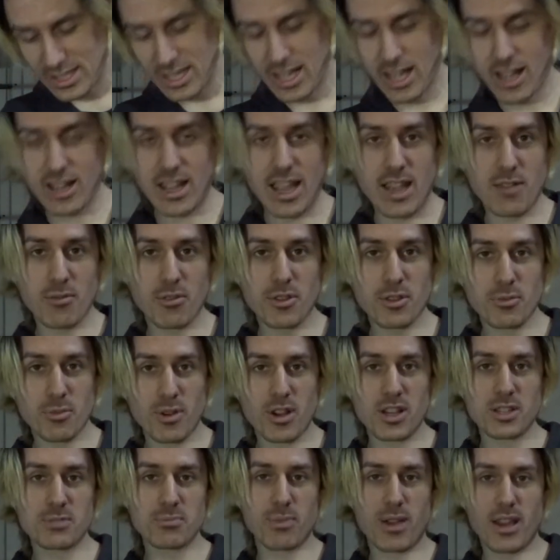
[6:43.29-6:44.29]
Okay, well, the
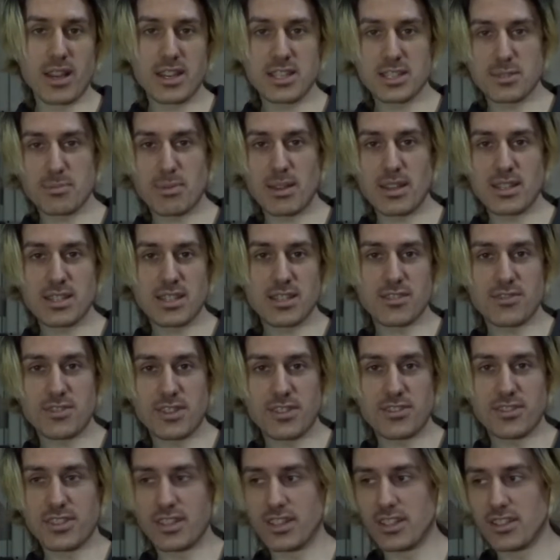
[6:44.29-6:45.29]
worst bike is the
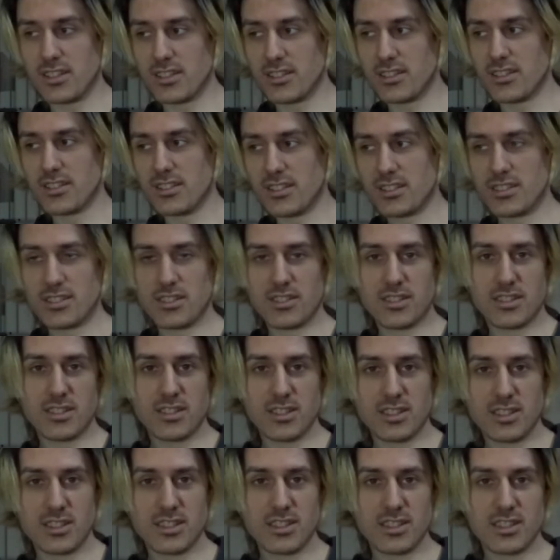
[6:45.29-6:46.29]
PC50.
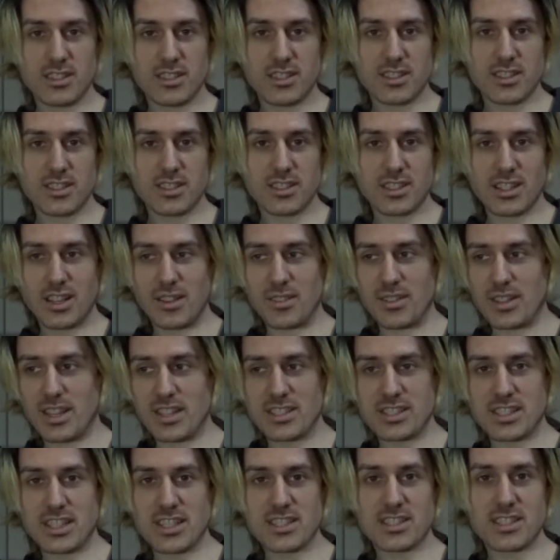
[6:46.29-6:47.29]
I mean,
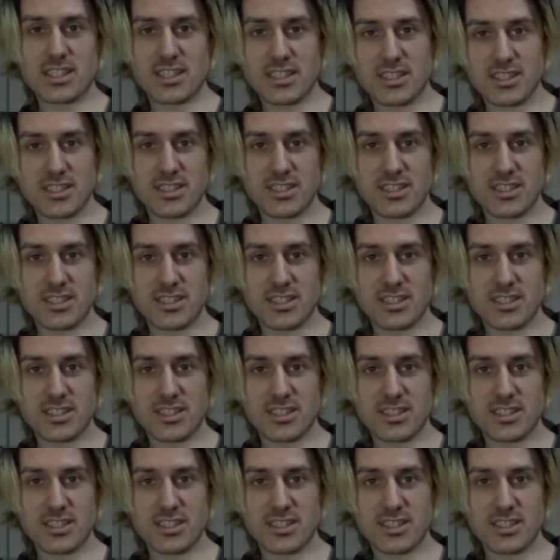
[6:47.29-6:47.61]
that's easy.